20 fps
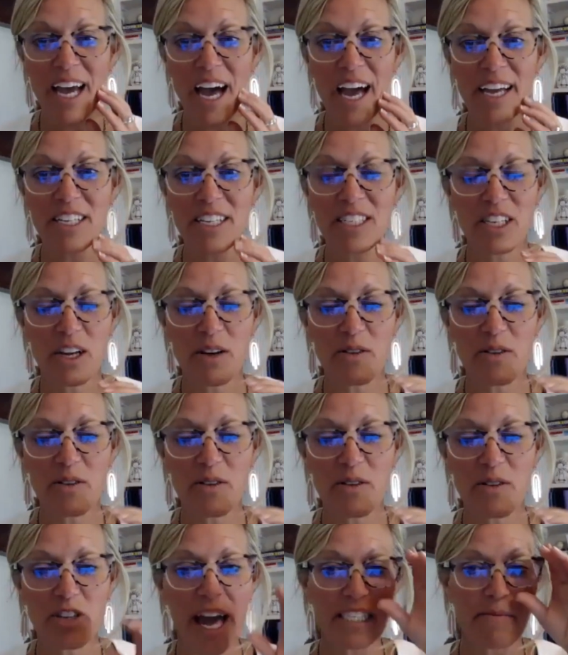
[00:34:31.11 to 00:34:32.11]
I got
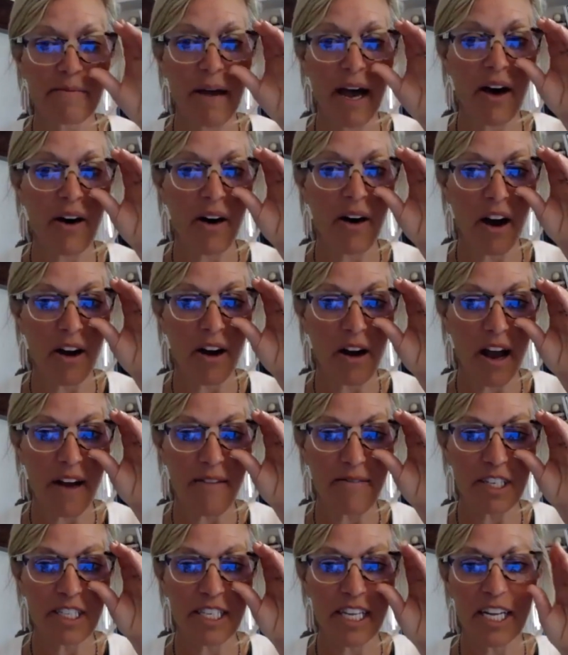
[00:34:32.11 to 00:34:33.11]
so jazzed about
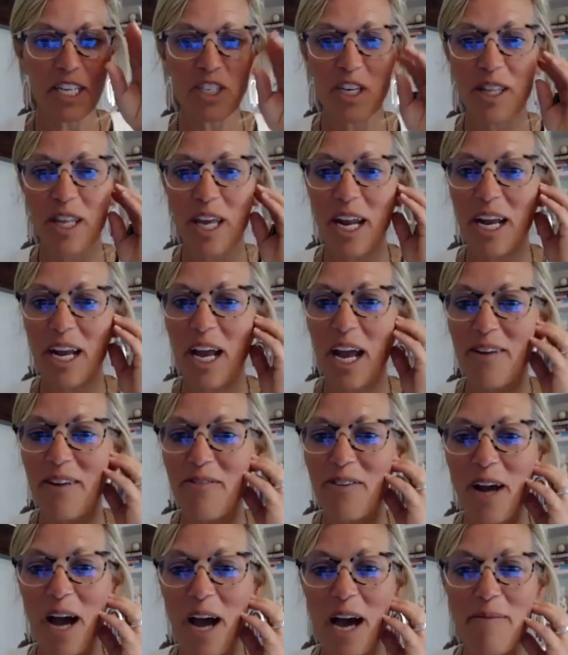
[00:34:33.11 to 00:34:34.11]
our conversation that I
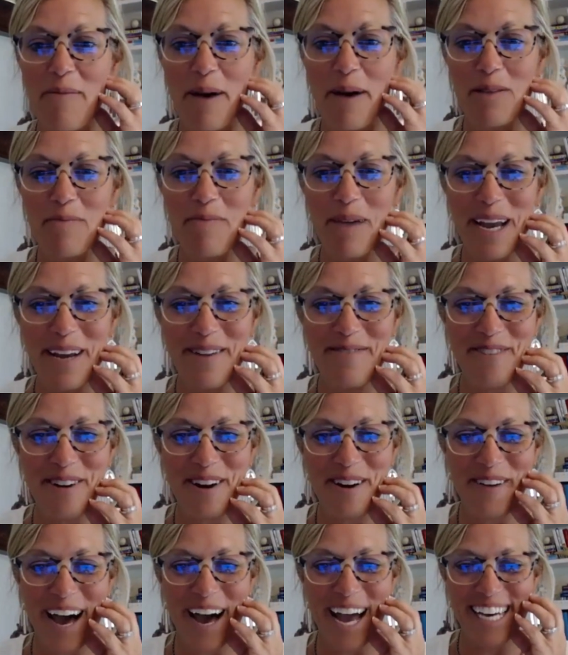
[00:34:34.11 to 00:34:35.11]
forgot about the
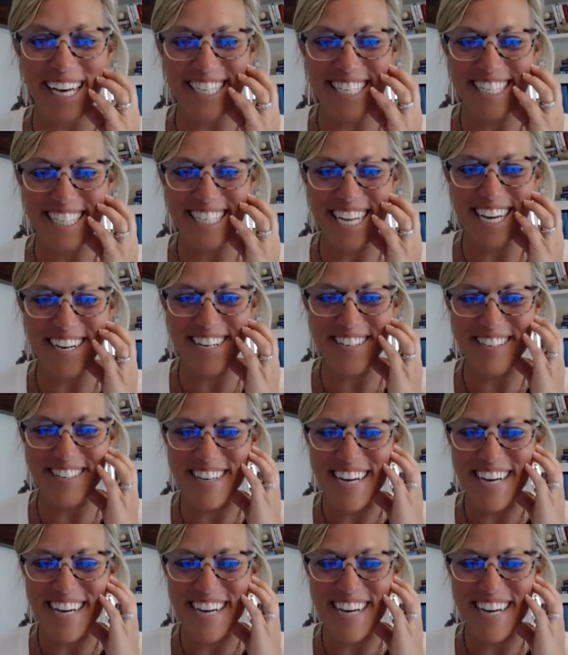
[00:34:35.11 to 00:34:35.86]
pain for a while.